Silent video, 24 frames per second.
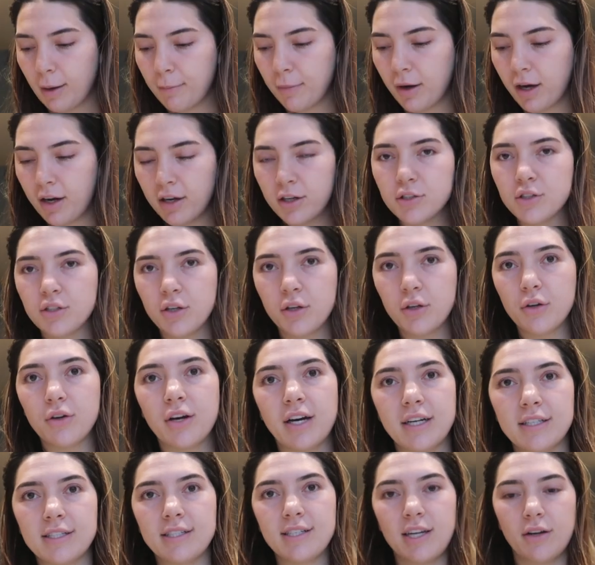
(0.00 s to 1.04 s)
I'm not going to show you
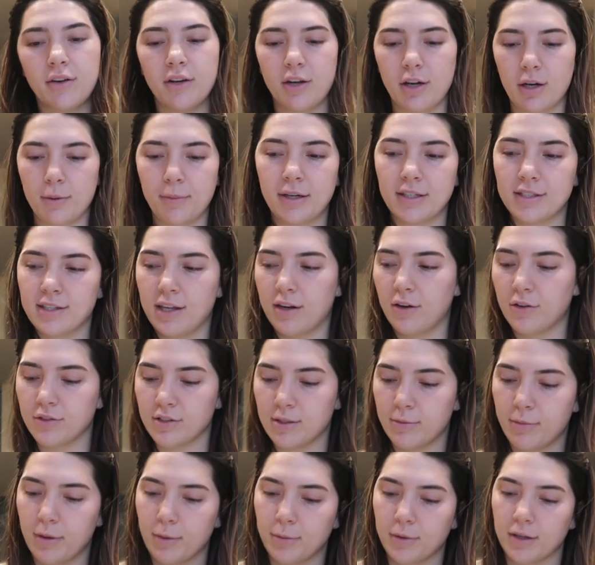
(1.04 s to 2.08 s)
guys down here because I know
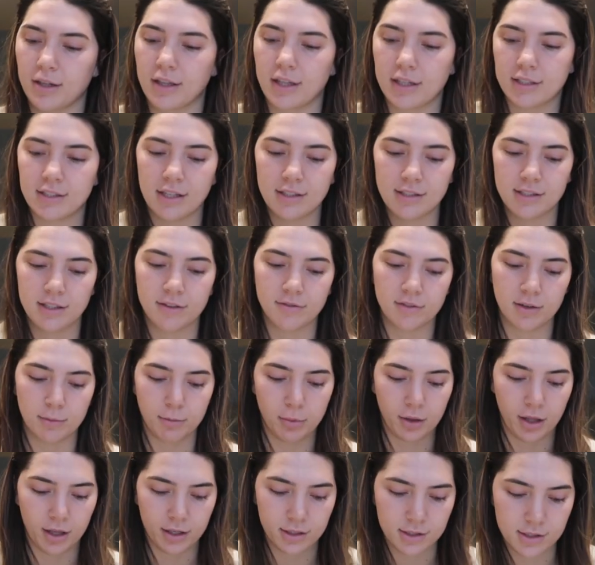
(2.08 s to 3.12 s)
some people are like sensitive to
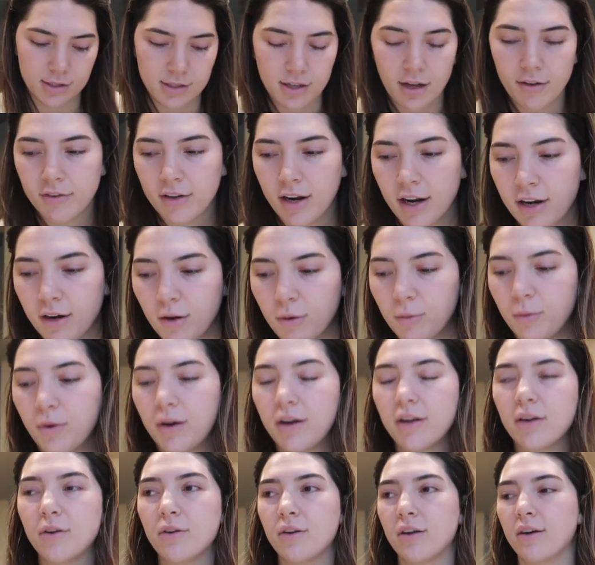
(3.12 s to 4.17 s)
blood and stuff, and I don't
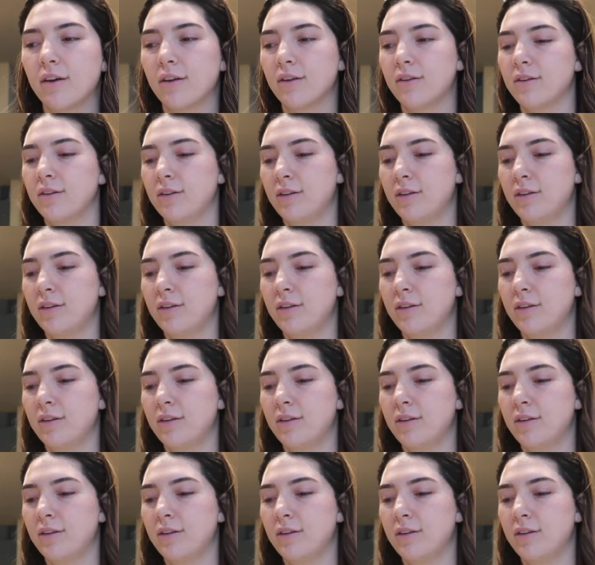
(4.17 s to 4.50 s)
want you to,